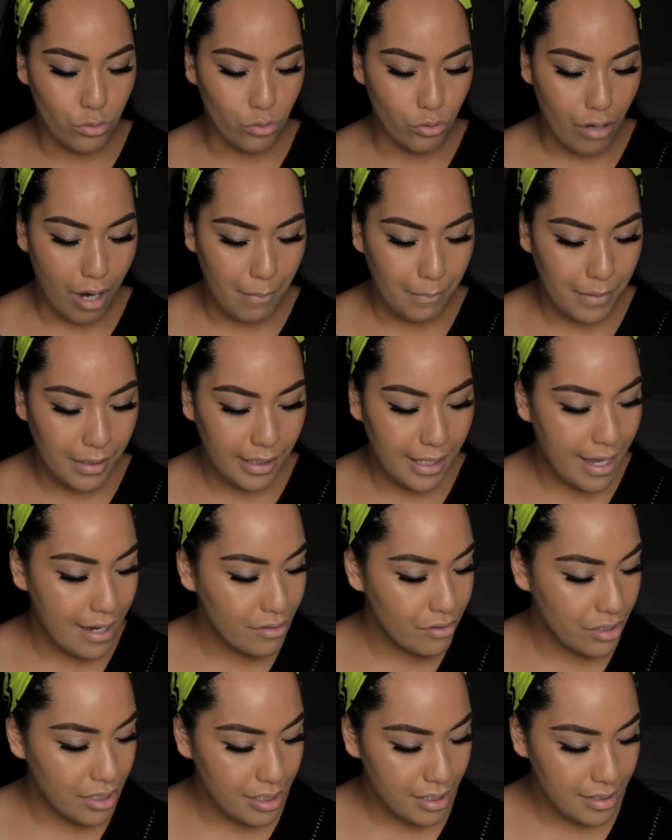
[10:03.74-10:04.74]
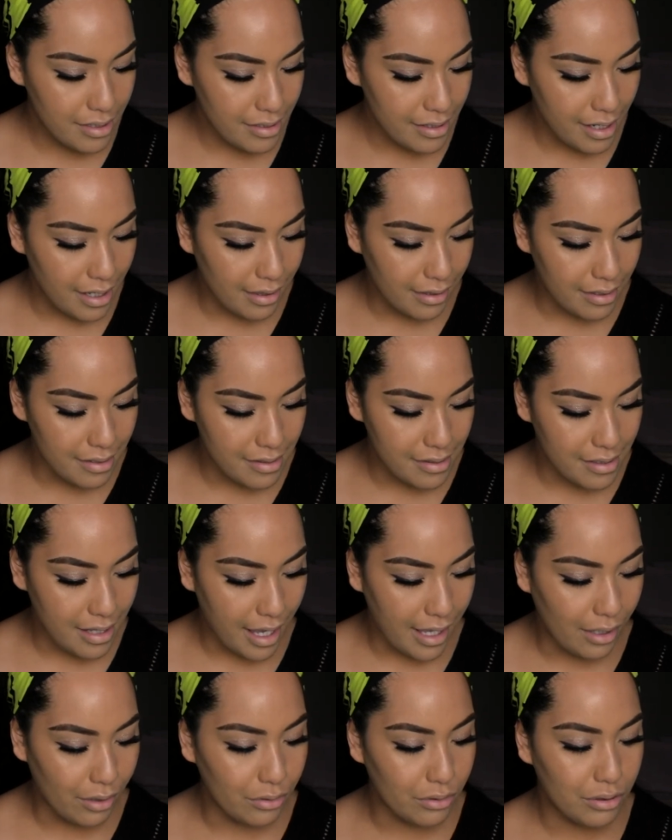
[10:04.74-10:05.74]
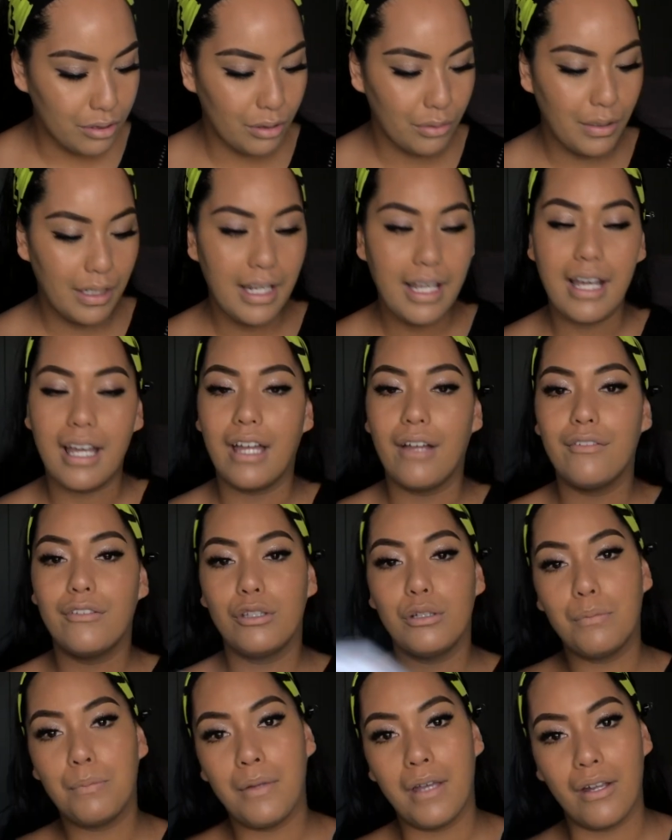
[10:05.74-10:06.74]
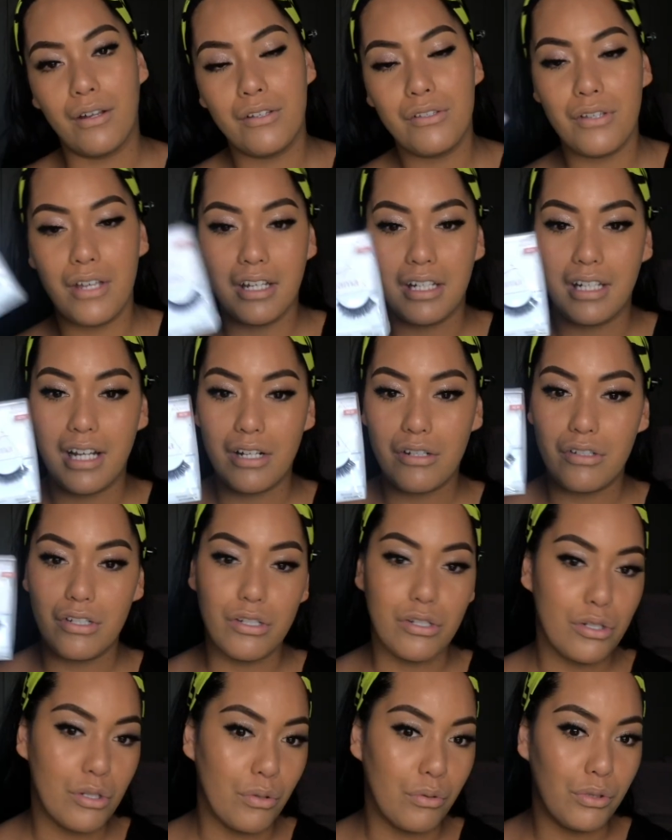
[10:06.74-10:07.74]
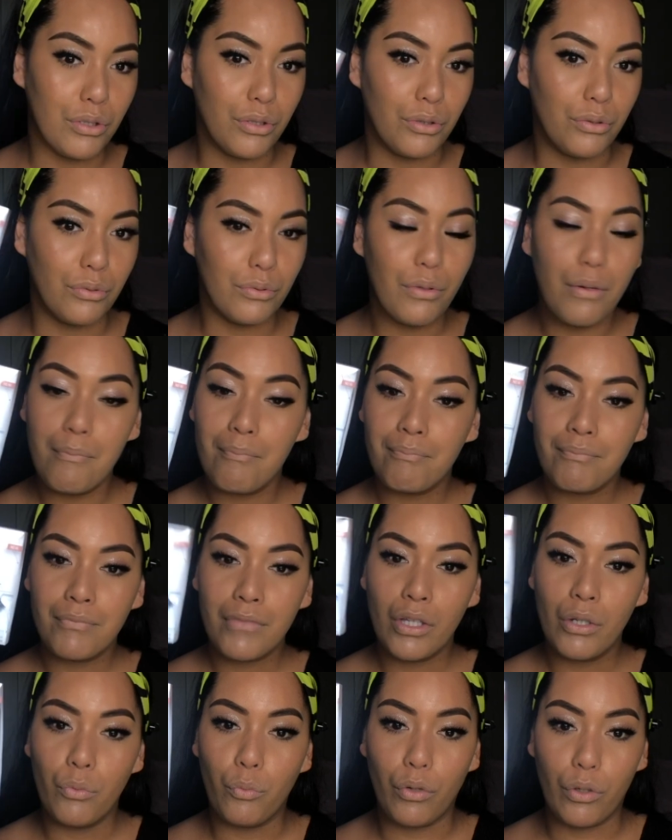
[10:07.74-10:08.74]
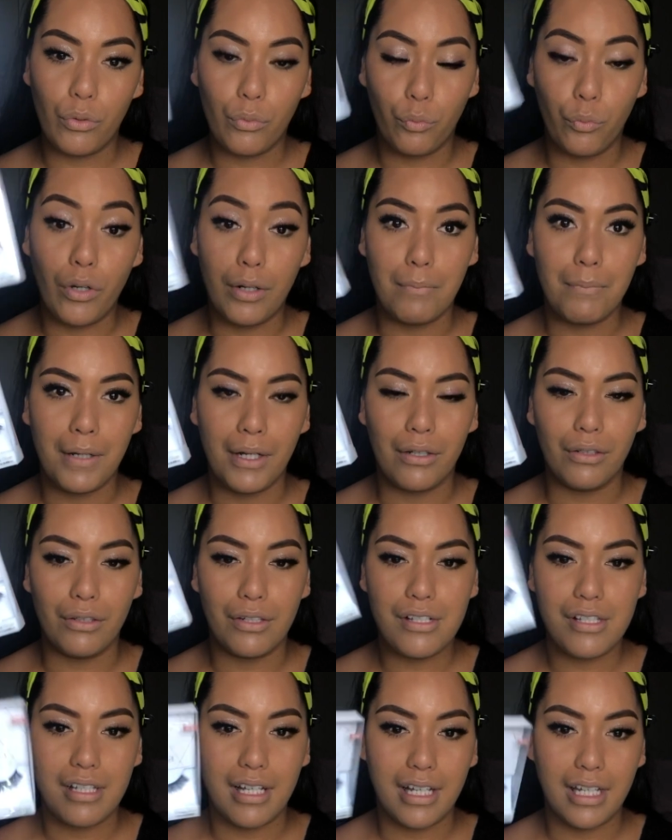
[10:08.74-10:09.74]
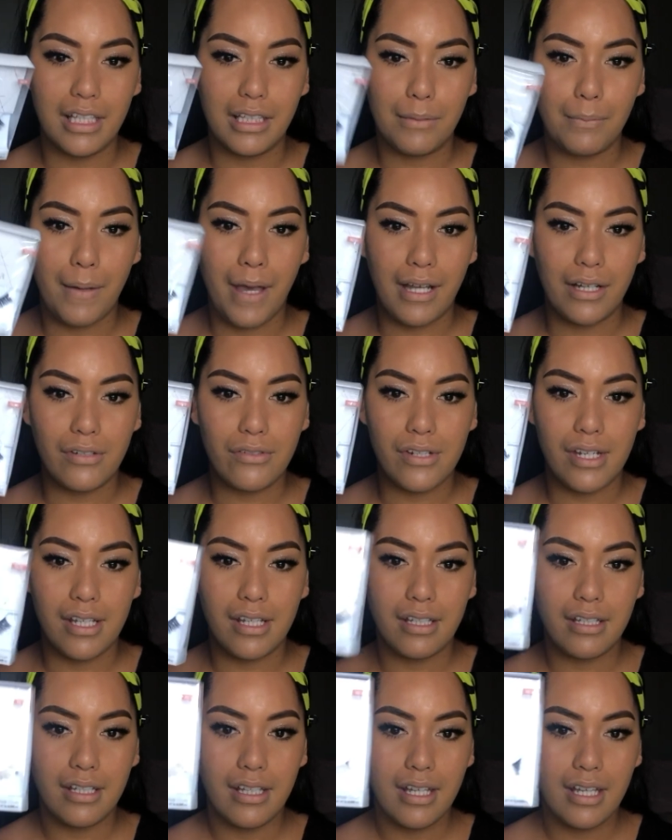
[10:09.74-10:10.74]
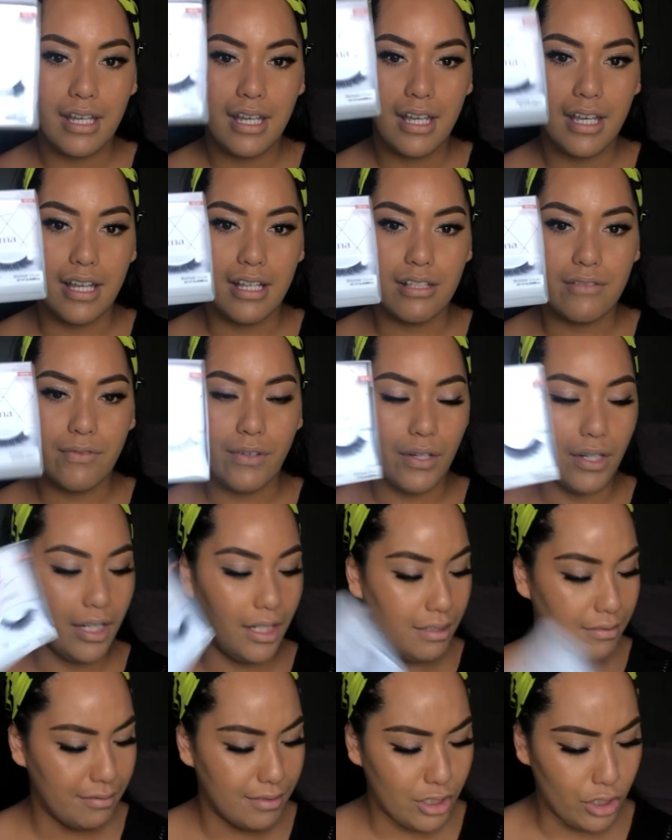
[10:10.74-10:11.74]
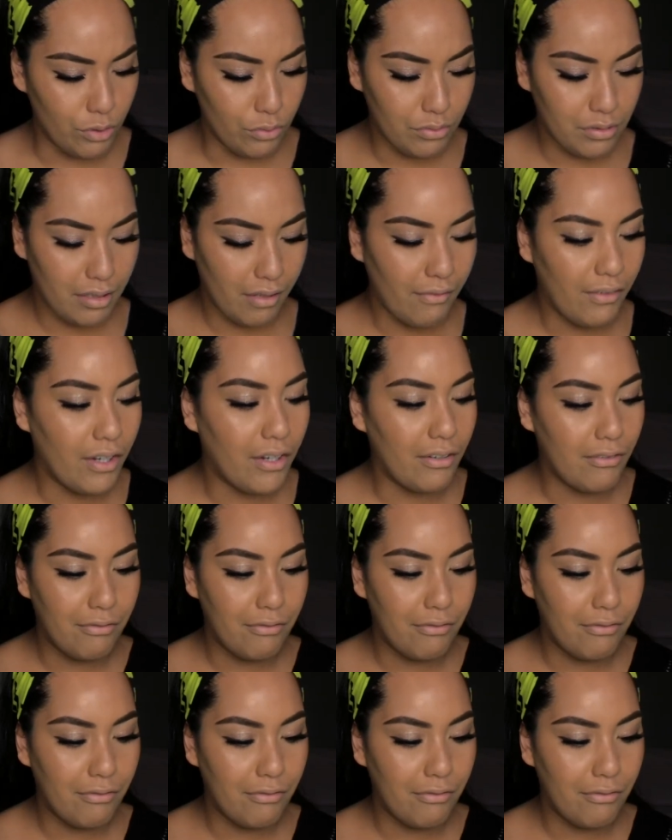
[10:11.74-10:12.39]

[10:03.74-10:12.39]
Drama Lashes in the style Tui. I have 2 pairs, so I can actually show you what one pair looks like in the packaging. It's very cute, very